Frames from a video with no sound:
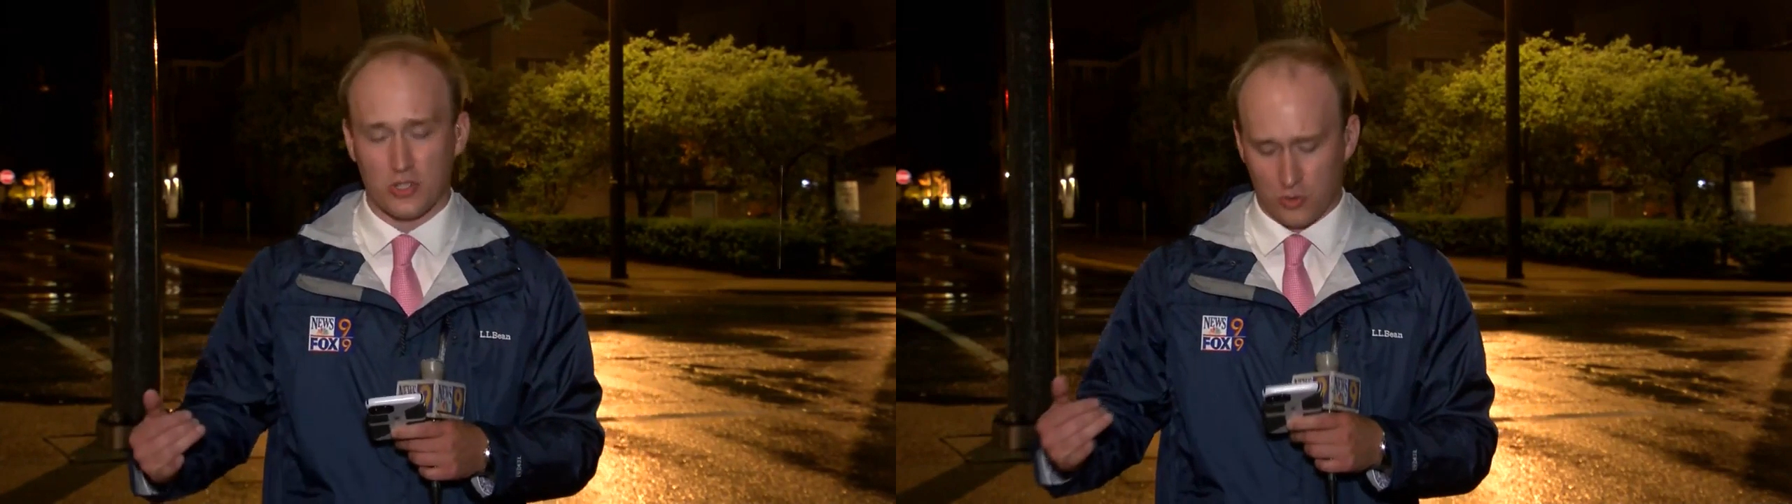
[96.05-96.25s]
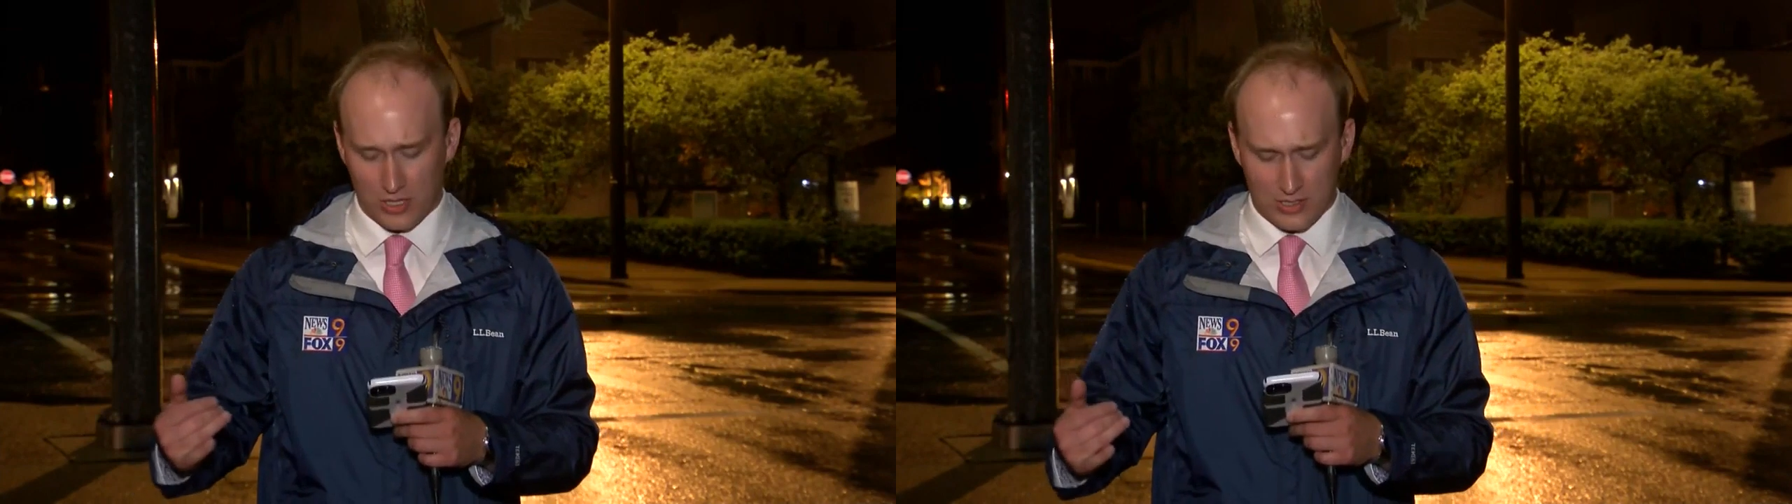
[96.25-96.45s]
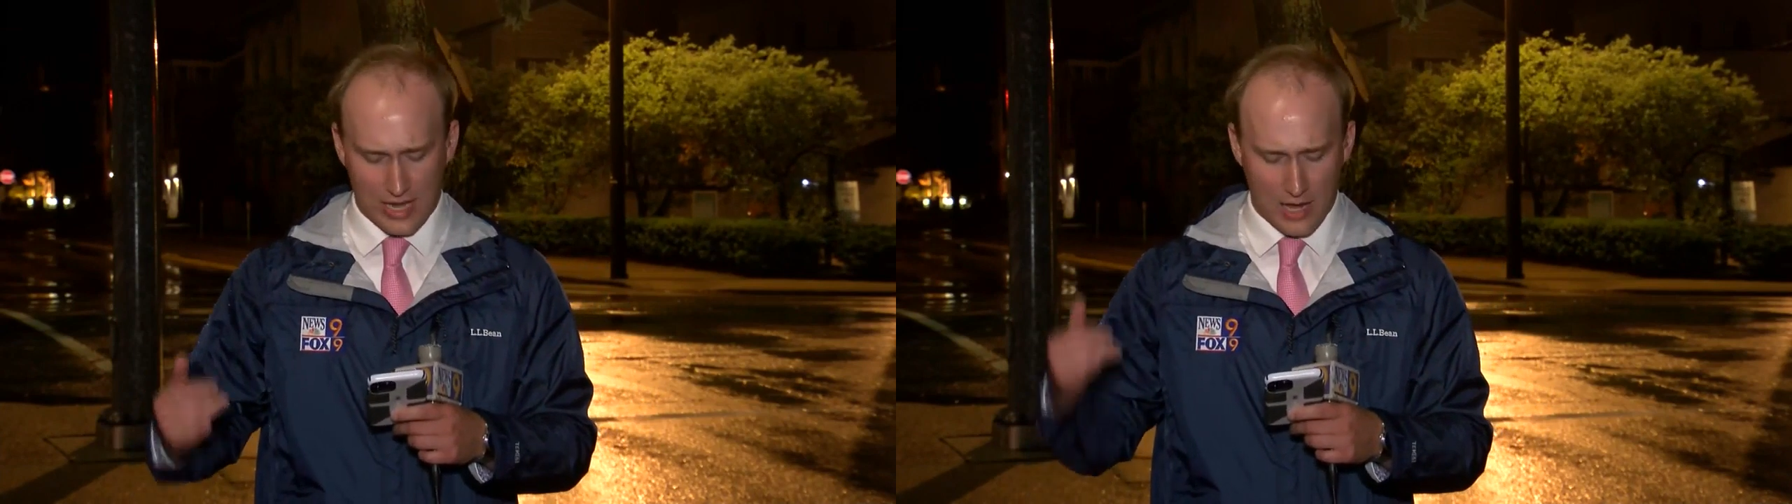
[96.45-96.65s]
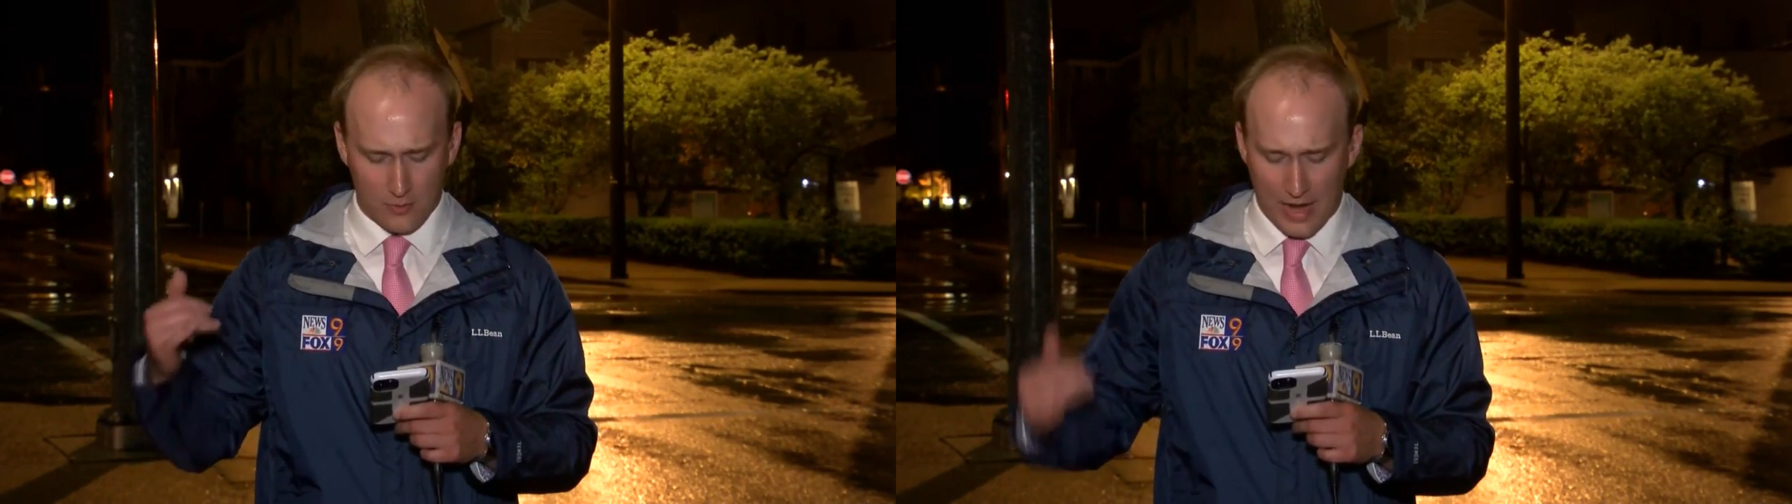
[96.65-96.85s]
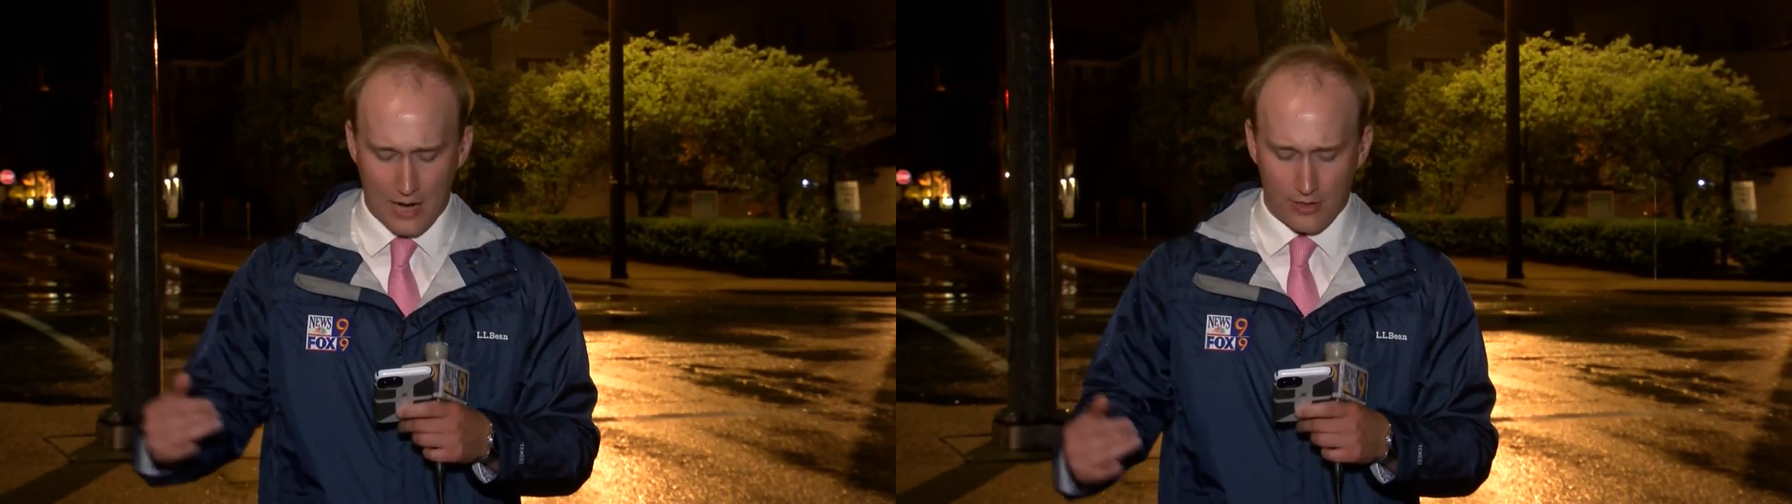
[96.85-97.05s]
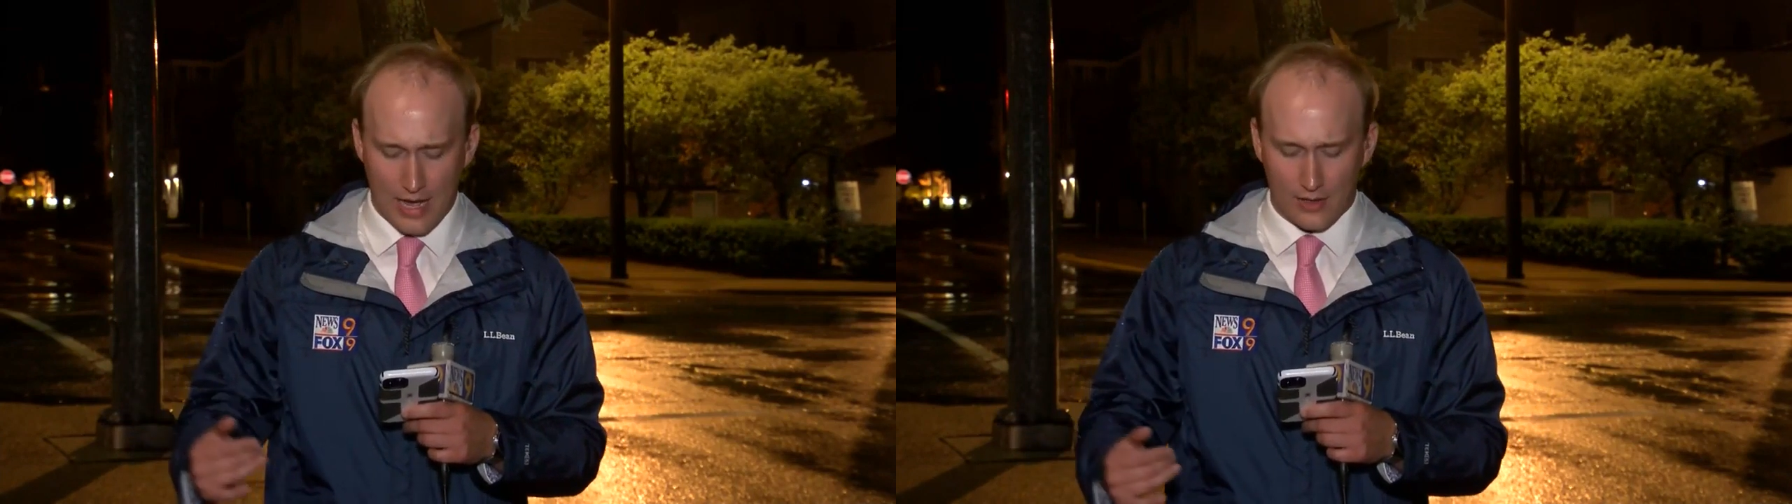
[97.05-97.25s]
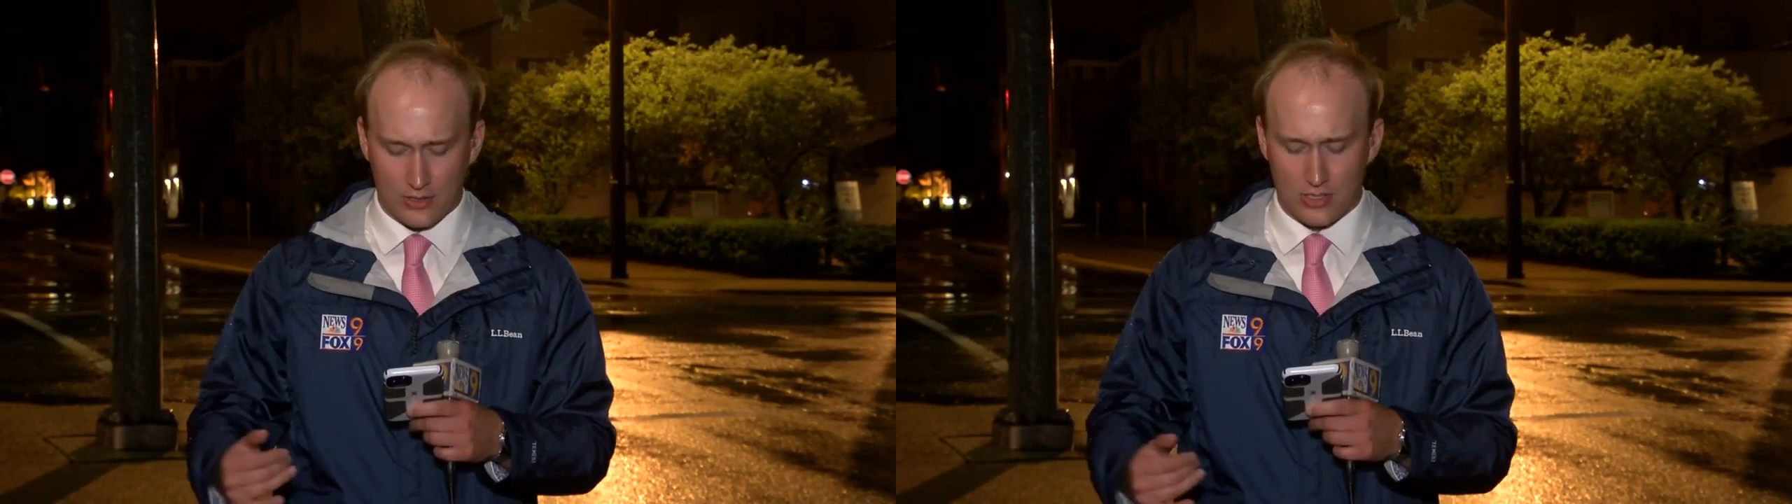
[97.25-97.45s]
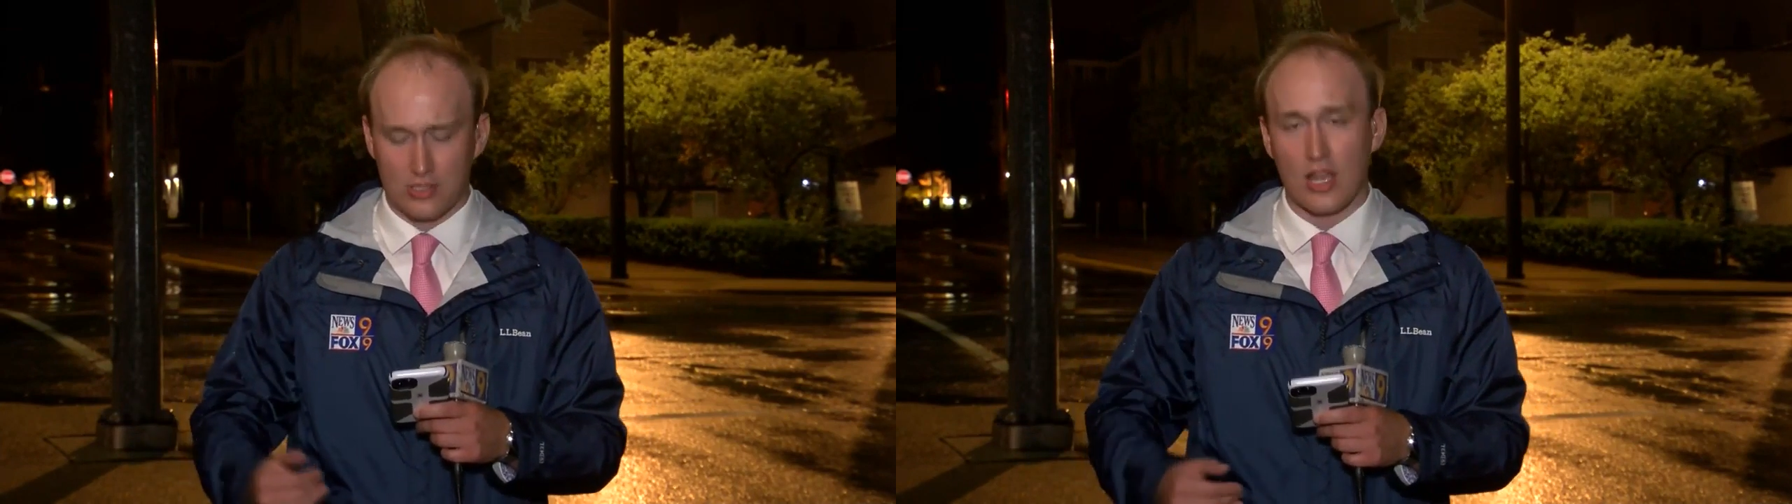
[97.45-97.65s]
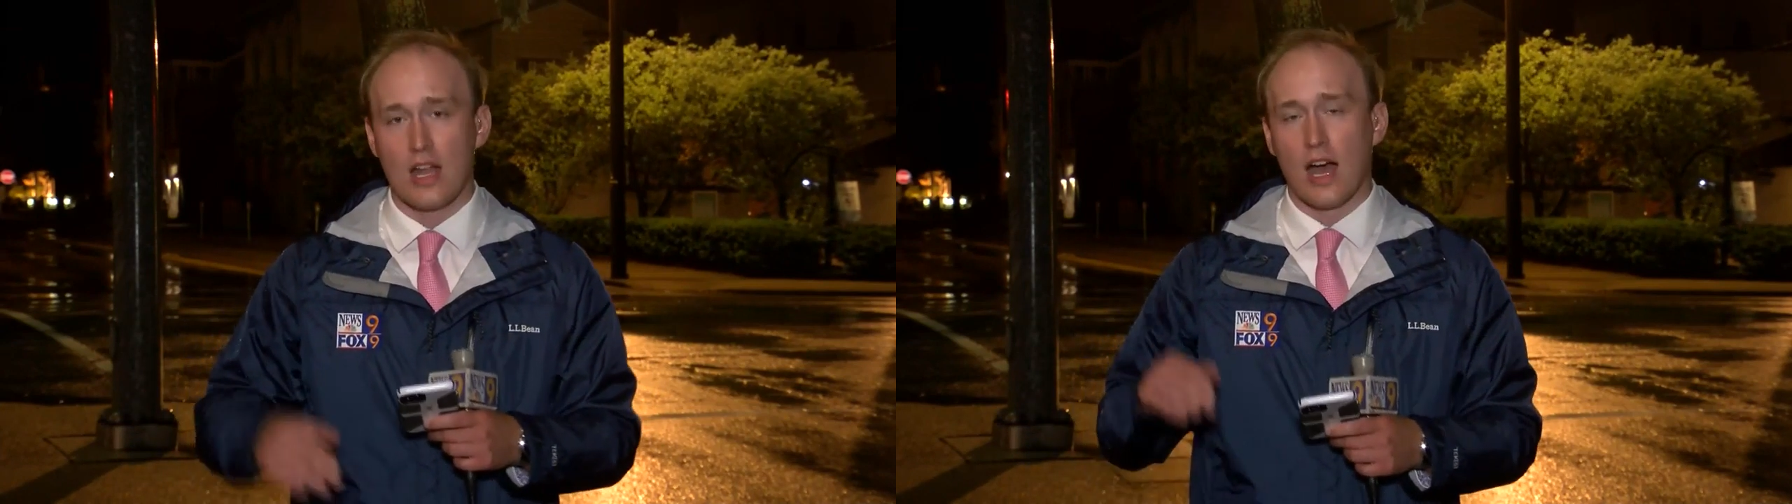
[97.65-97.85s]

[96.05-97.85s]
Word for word: trees down, power outages,